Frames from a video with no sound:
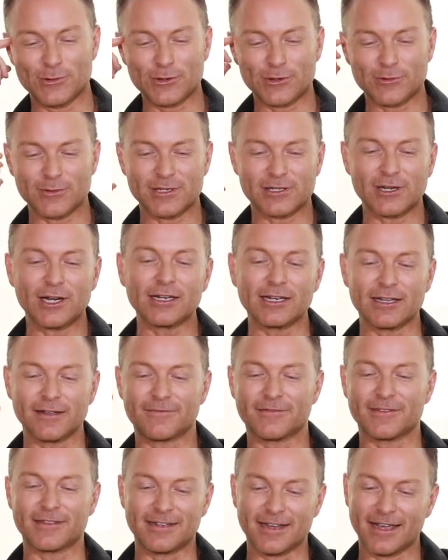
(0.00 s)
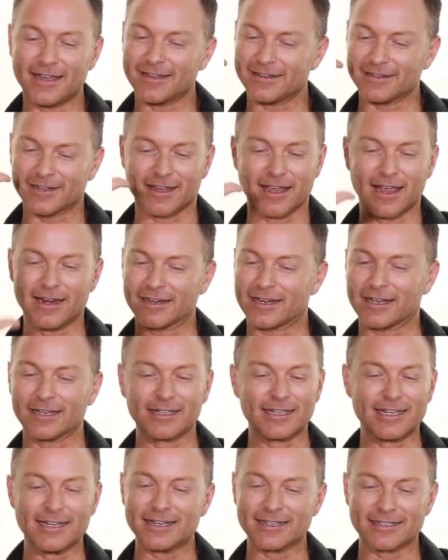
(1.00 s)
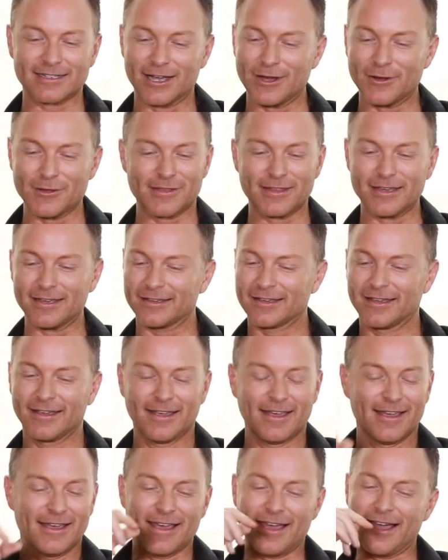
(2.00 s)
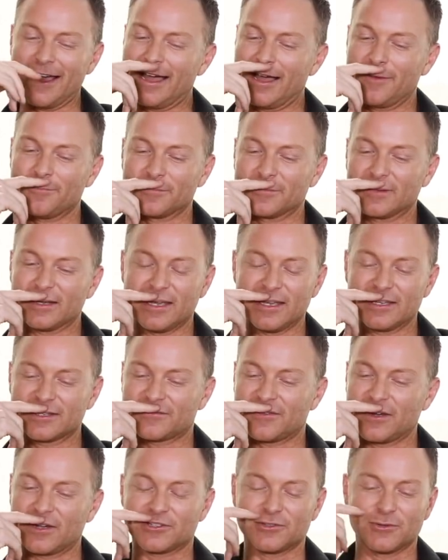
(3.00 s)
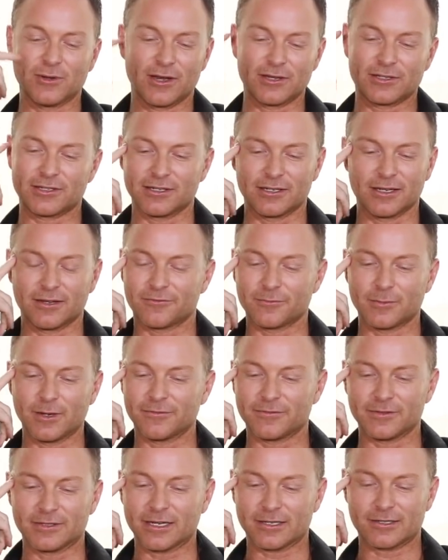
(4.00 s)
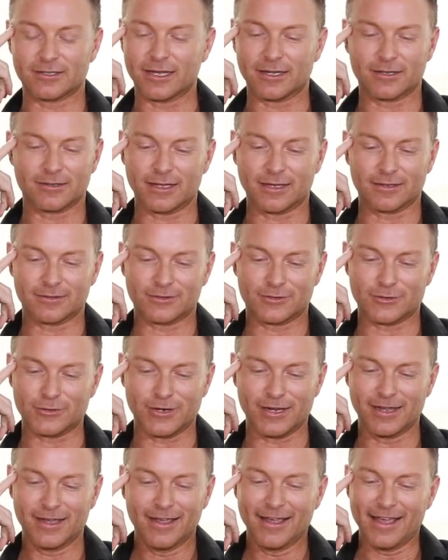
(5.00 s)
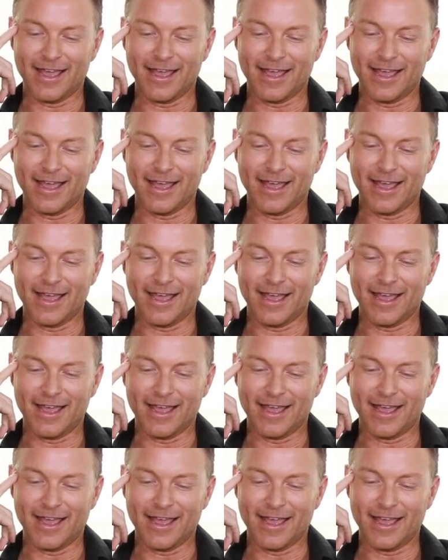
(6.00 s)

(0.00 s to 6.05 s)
order is I leave for the day, and Khalid does the whole thing. He's far too OCD for me to even touch that tree.